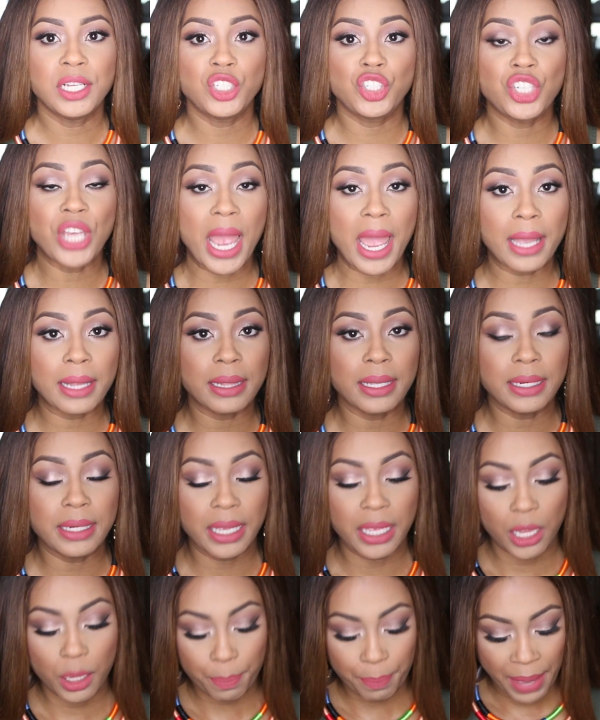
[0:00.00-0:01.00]
Jaclyn
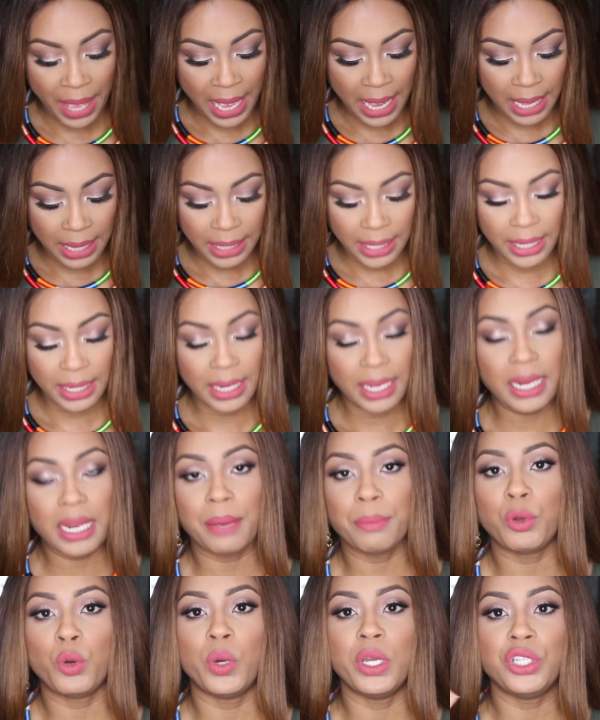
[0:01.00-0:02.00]
Hill palette, and
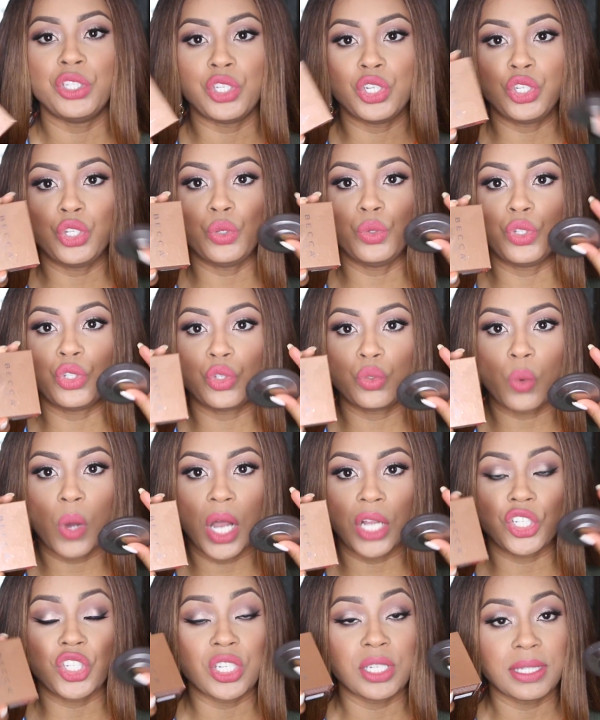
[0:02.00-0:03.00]
I'm going to do
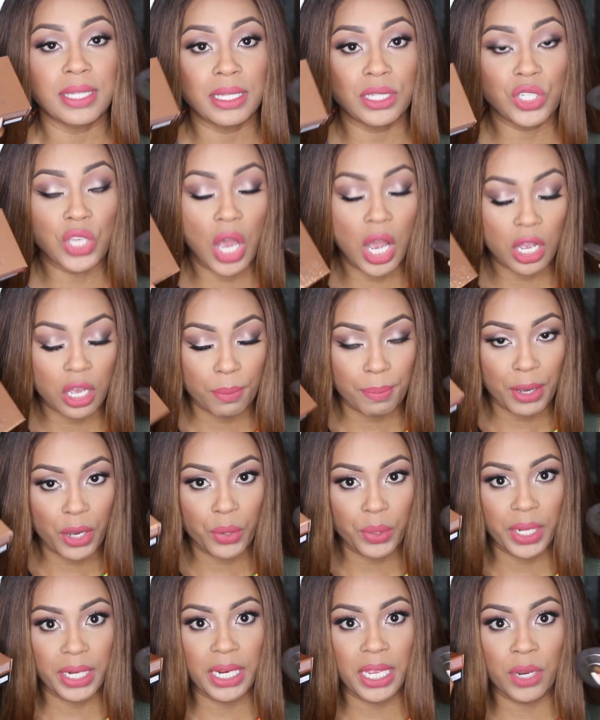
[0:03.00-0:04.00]
swatches and talk
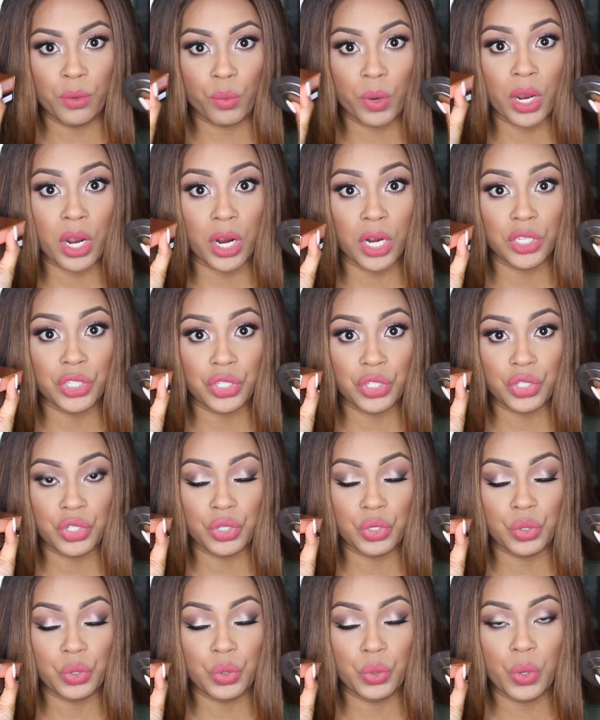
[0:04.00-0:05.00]
about it in regards
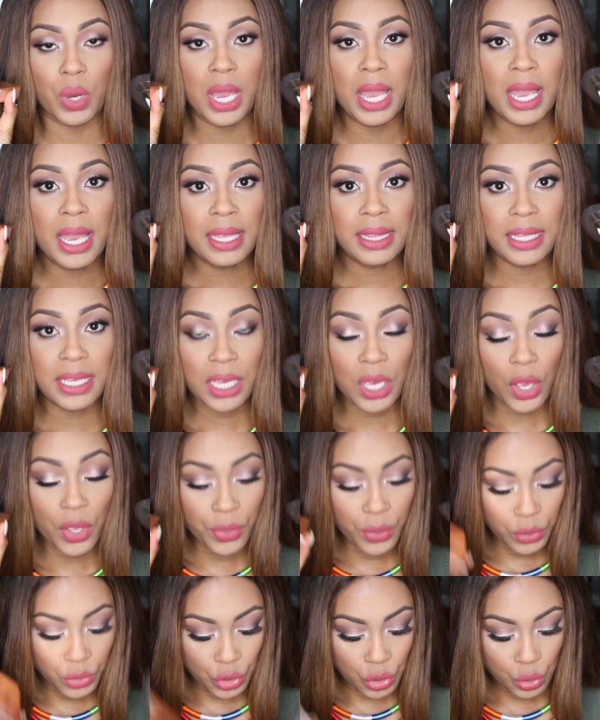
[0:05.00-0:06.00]
to the
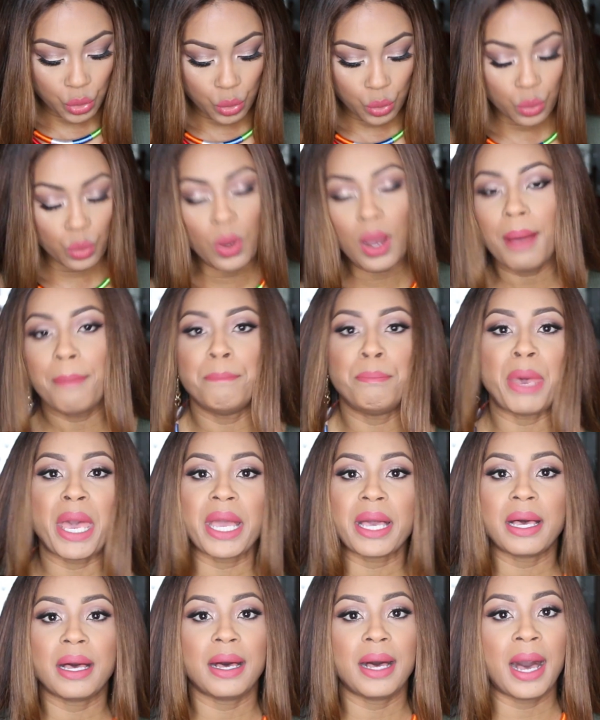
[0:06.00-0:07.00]
other two
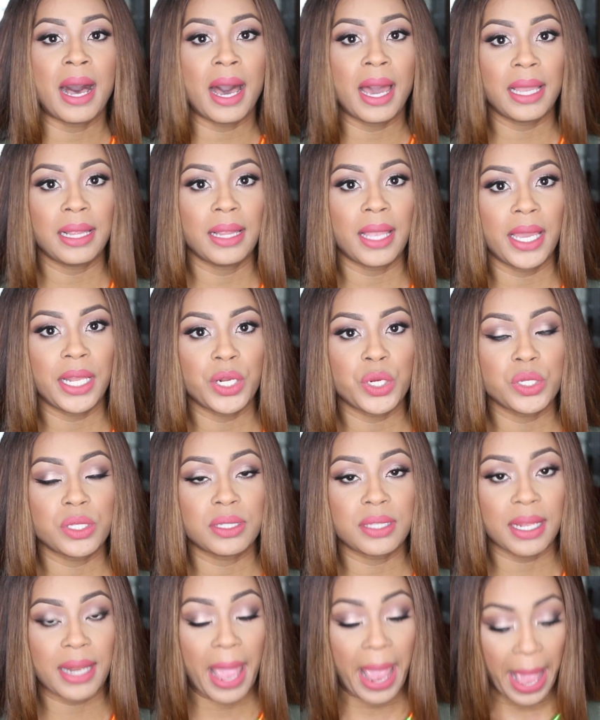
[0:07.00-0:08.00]
Becca highlighters
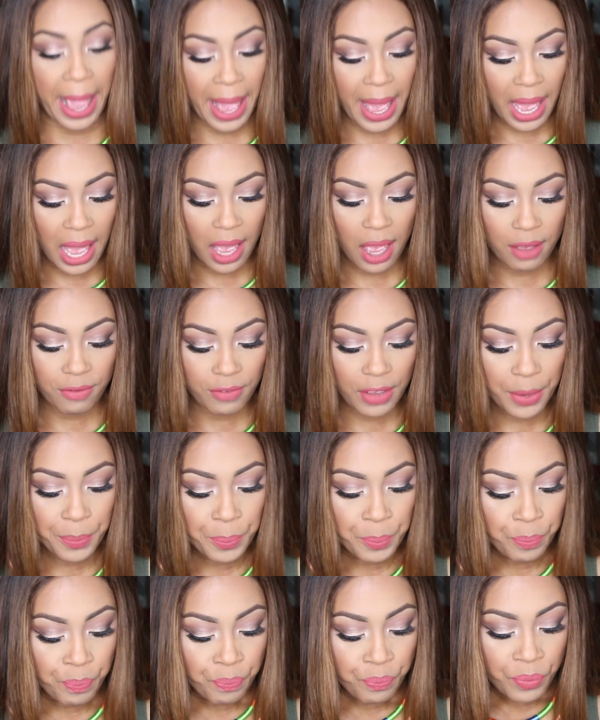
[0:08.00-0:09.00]
that I
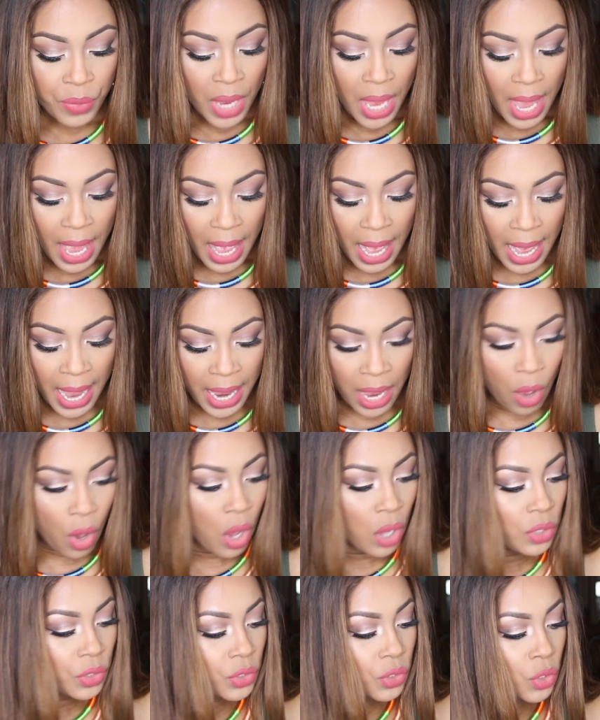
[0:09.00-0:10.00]
have. I
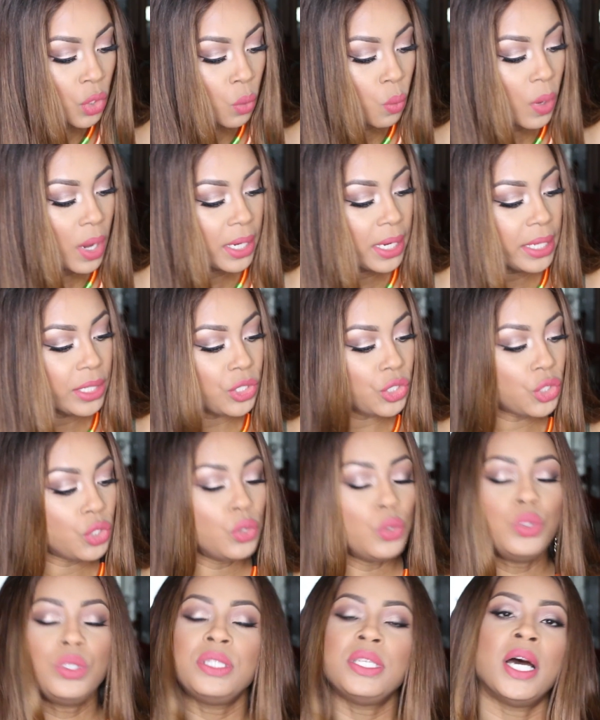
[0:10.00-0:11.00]
also wanted
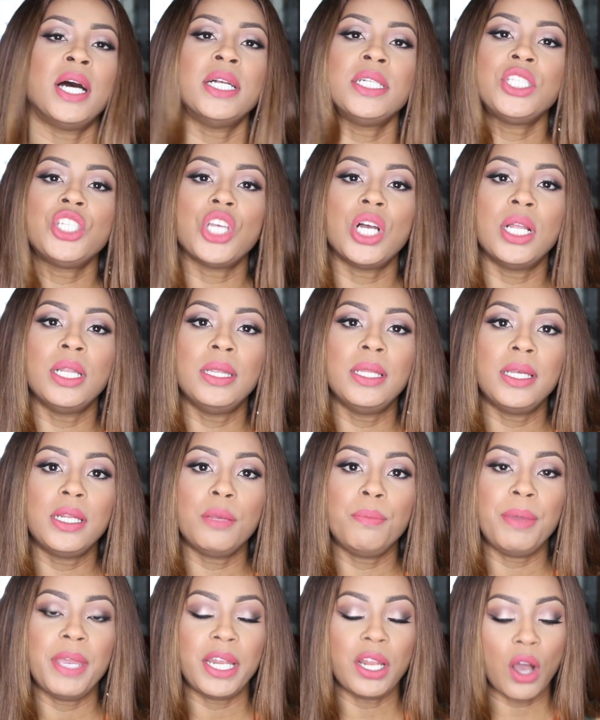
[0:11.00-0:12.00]
to touch a
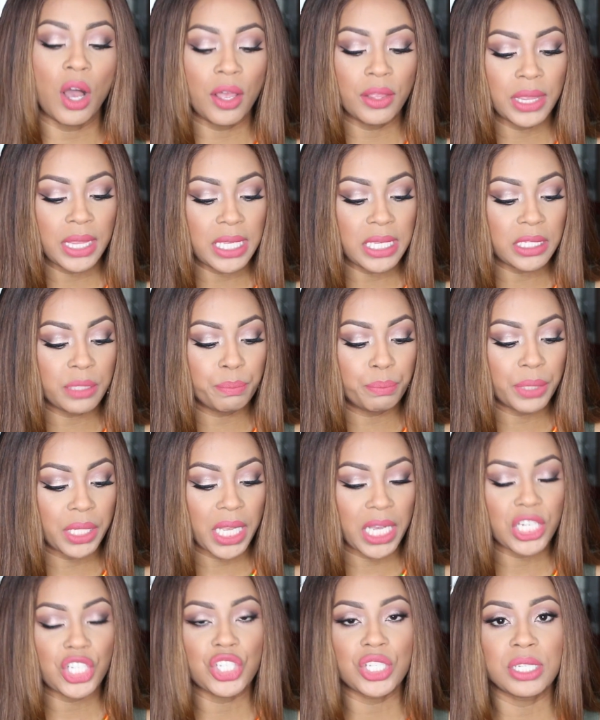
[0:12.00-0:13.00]
little bit on these
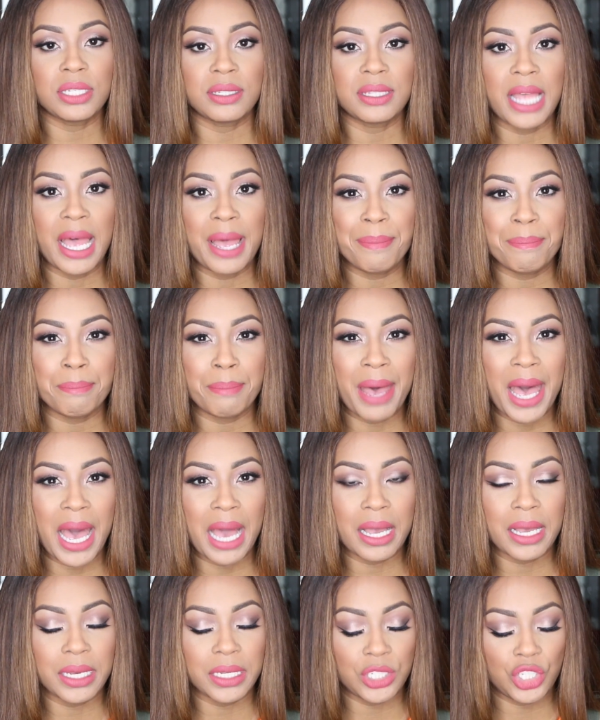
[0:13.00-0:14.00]
blushes that
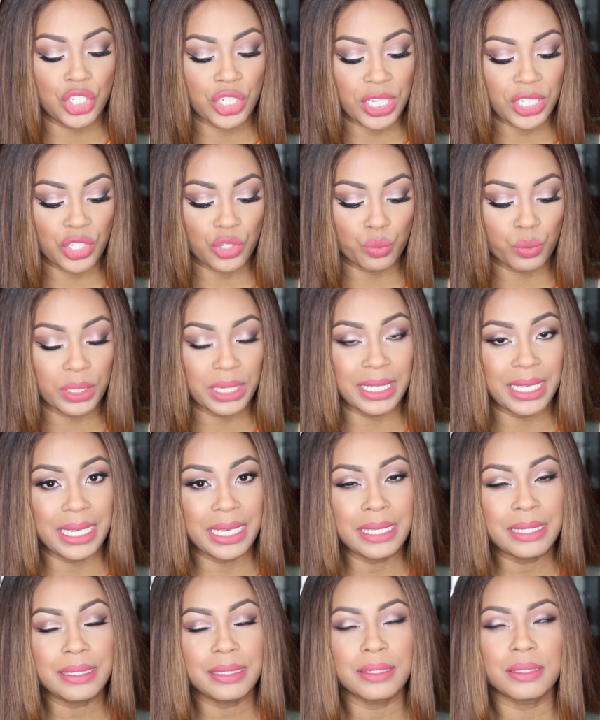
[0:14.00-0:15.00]
MAC just
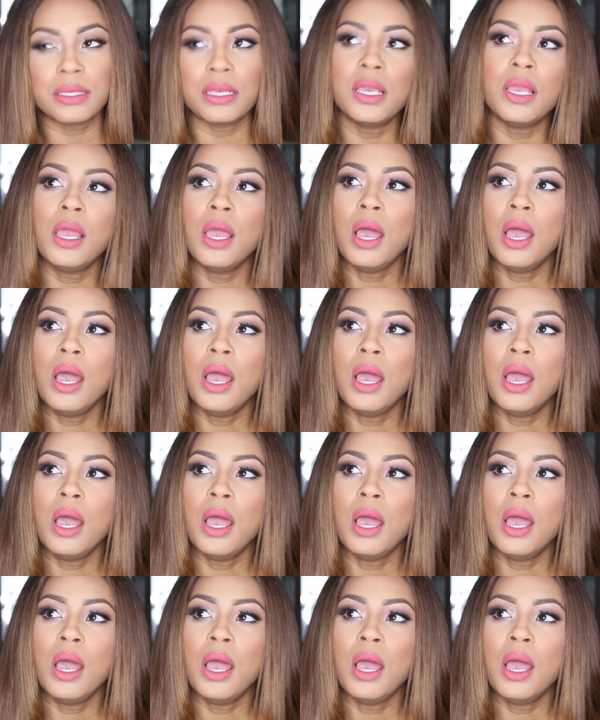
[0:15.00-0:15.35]
released.